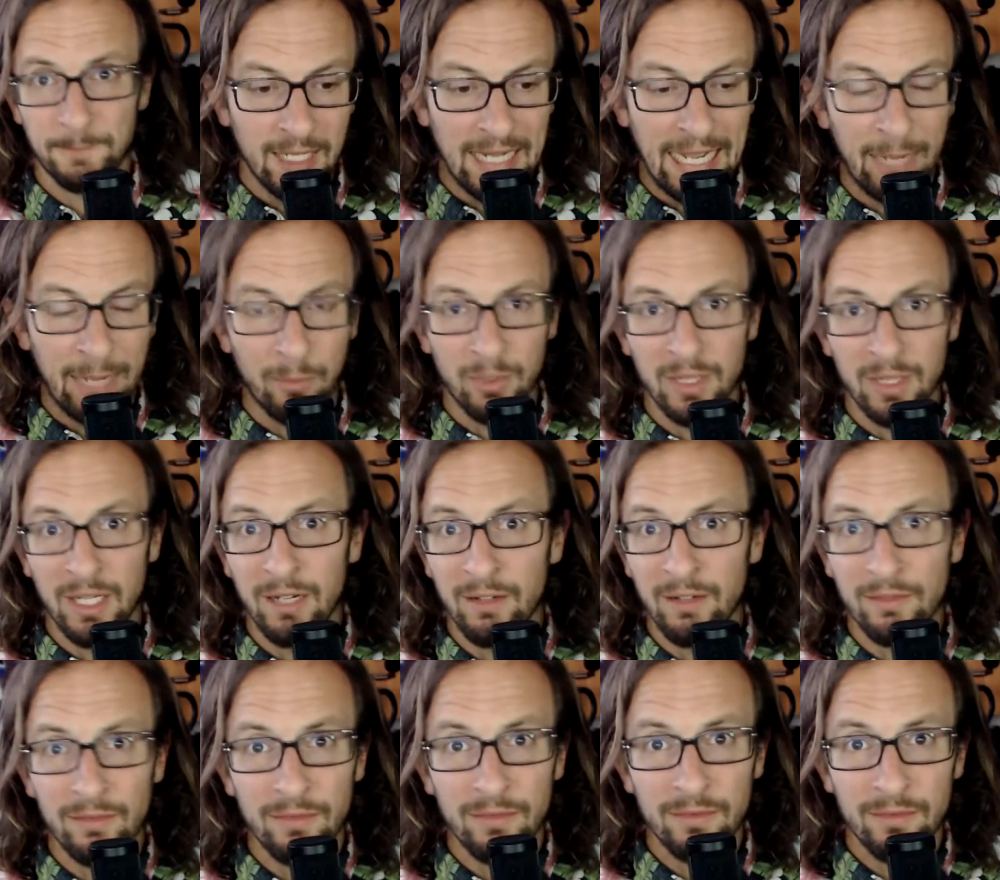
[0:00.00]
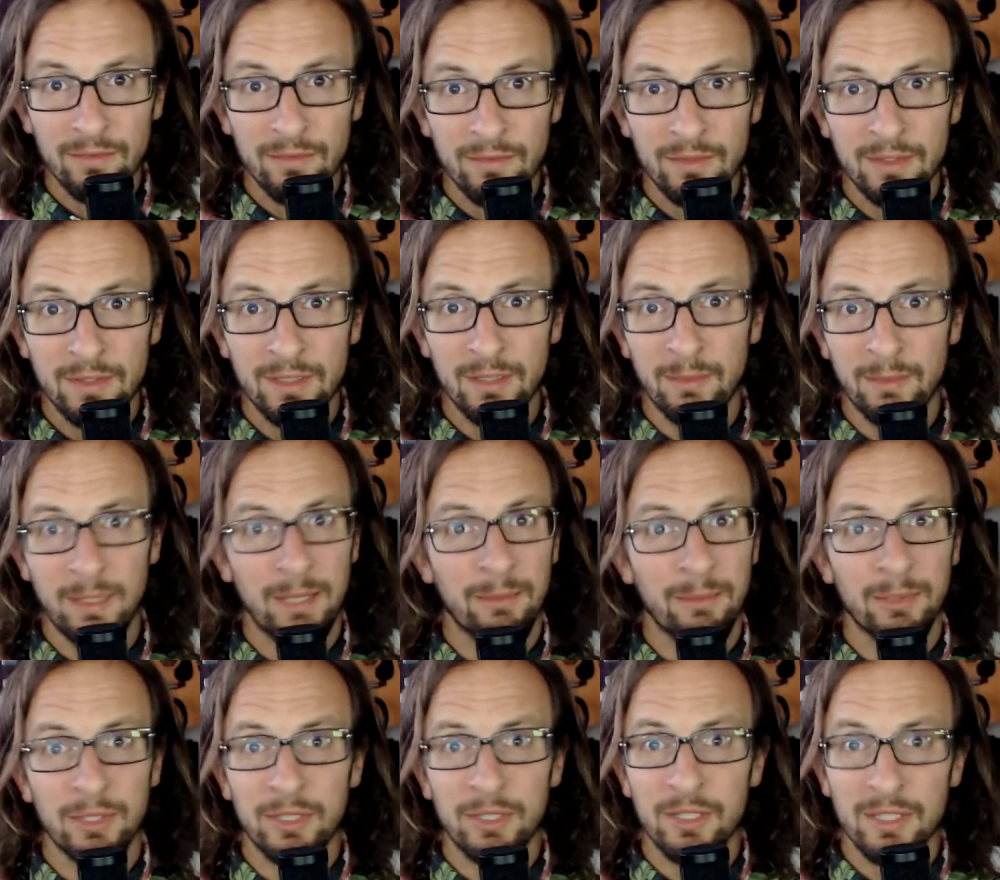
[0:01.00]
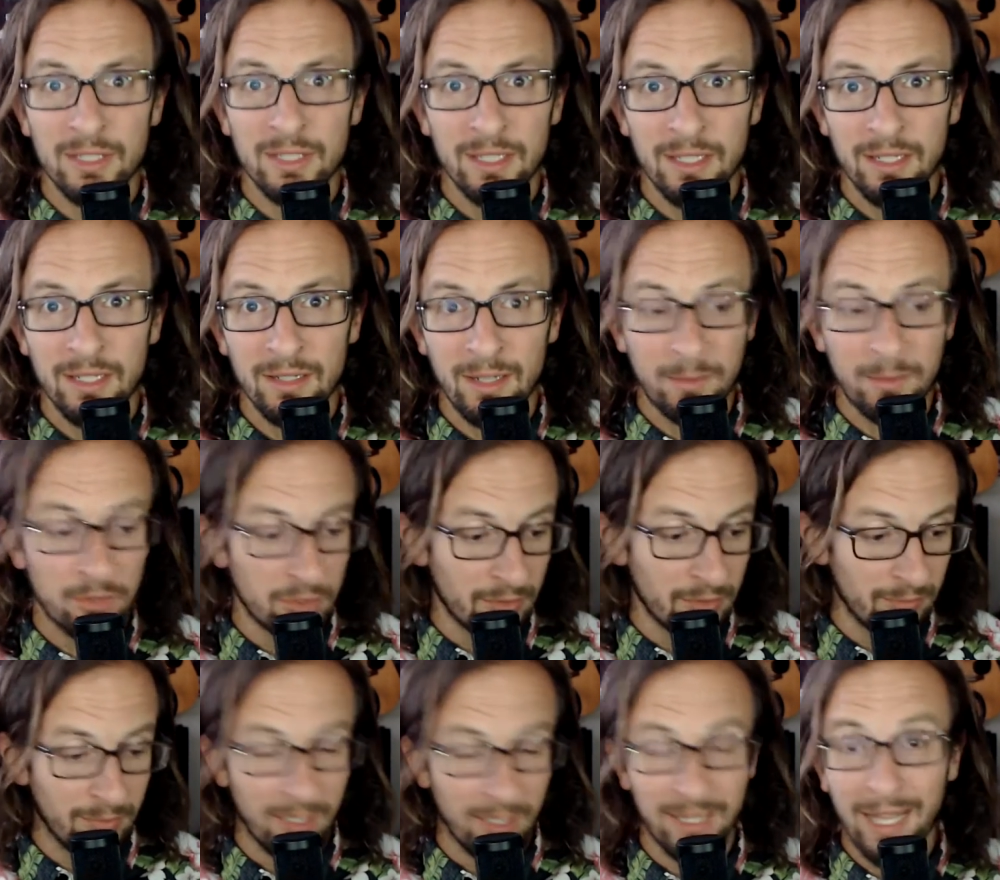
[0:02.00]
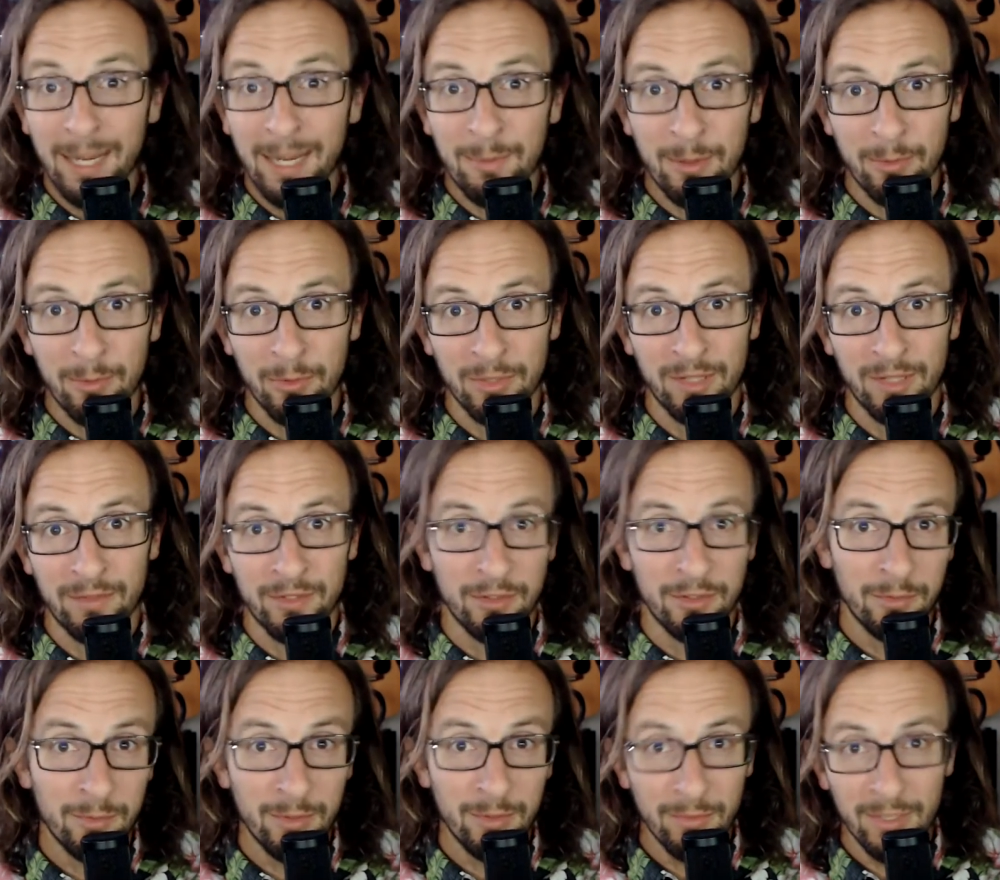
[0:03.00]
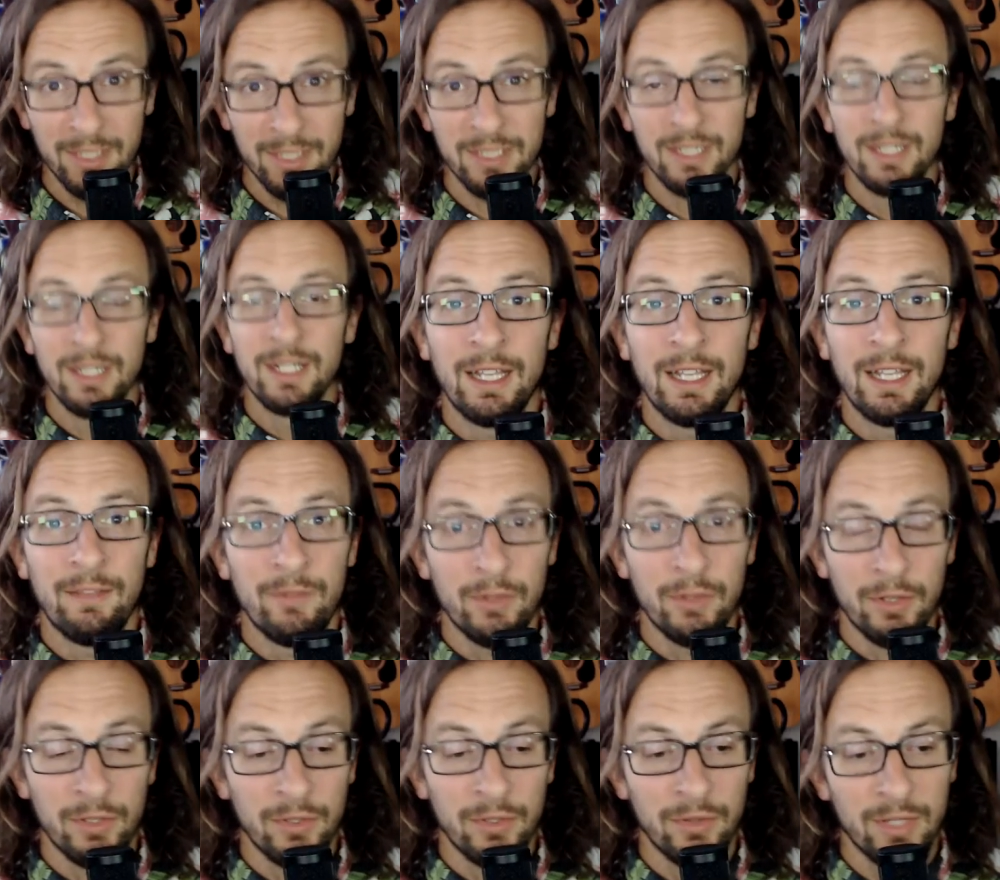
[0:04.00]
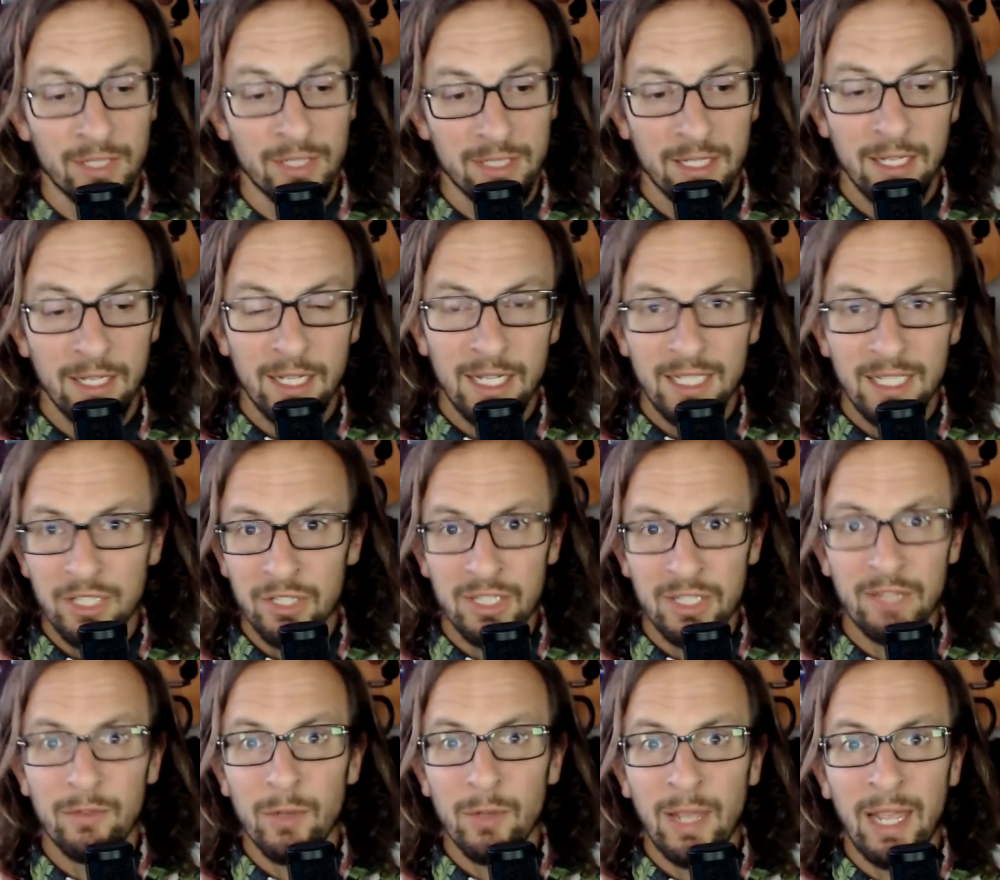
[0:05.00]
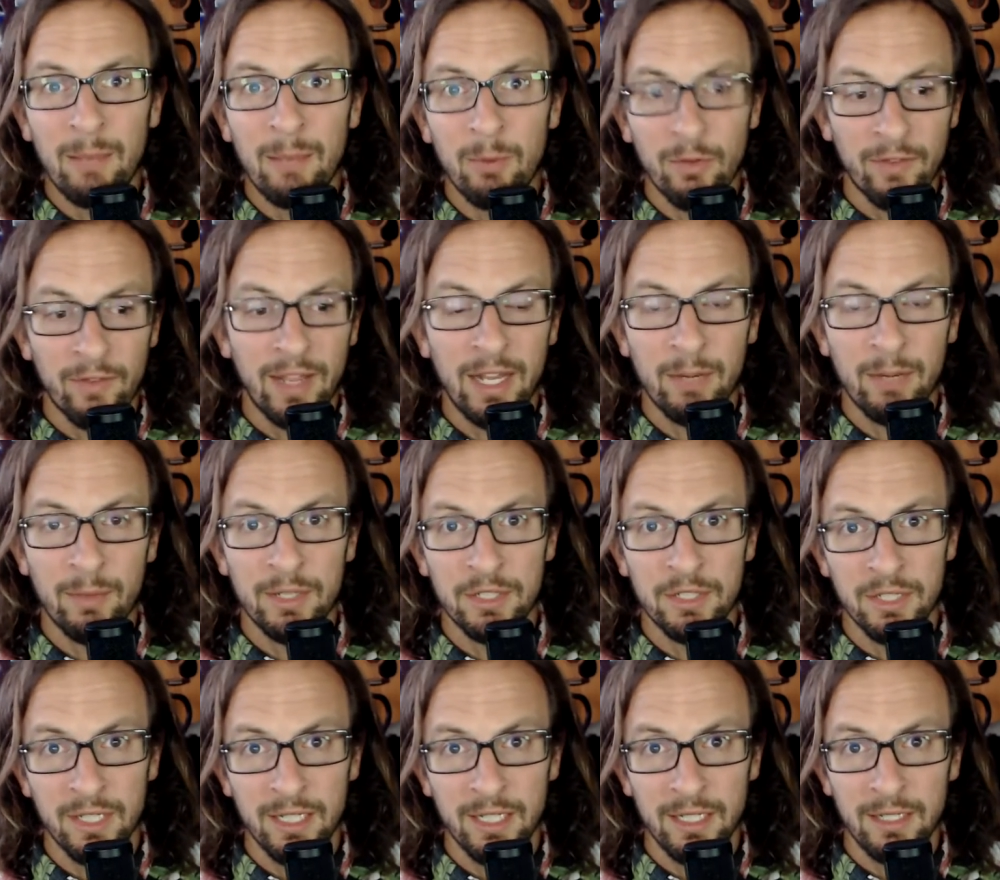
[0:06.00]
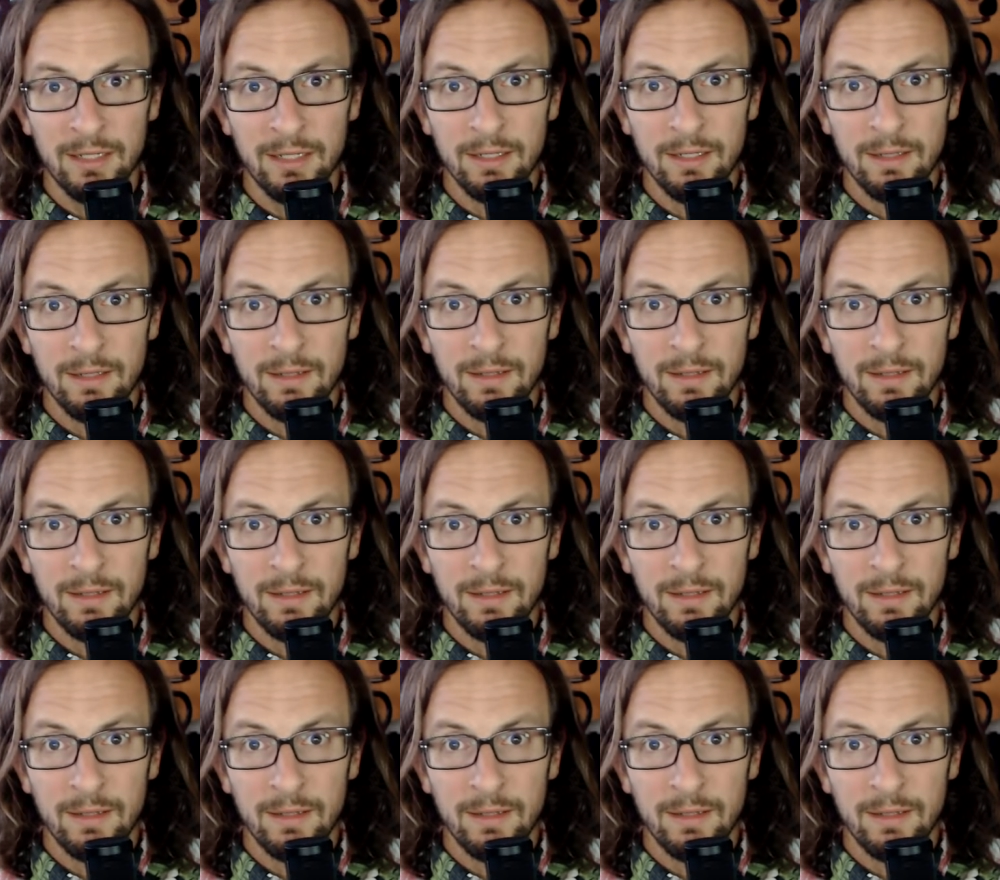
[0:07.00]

I would love to be able to just sit here. I'm sure a lot of people would love to. You'd be rich if you could do this. Just give you a handbook for how to raise your kid.